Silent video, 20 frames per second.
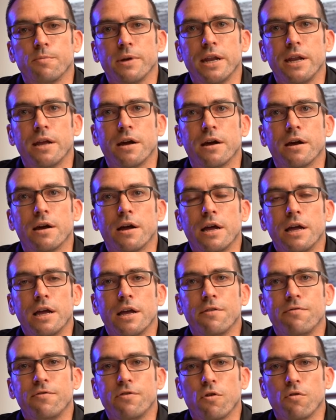media
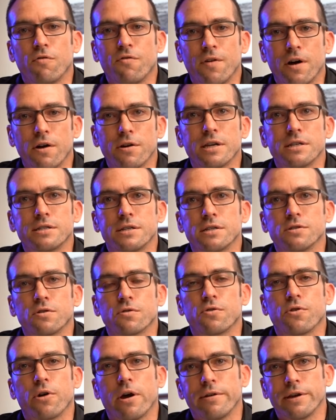if your focus is on
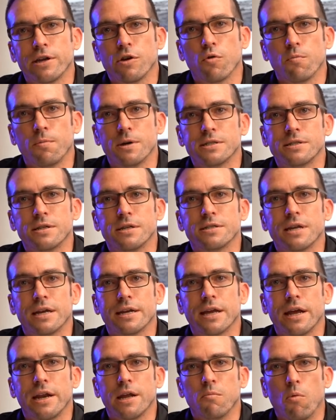growing your business and
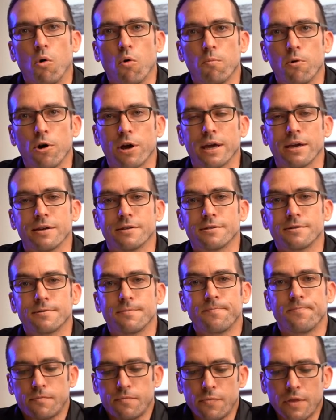getting more bookings.
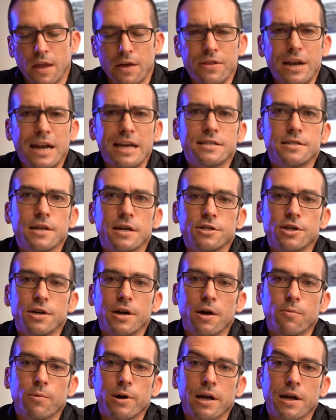The next section
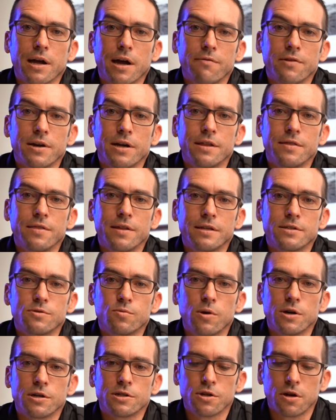I want to cover in this
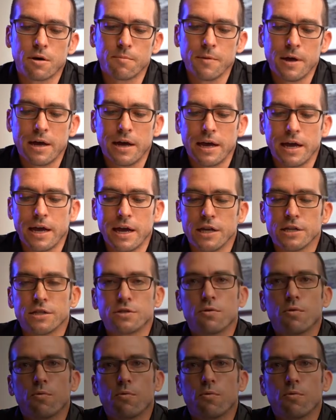workshop is,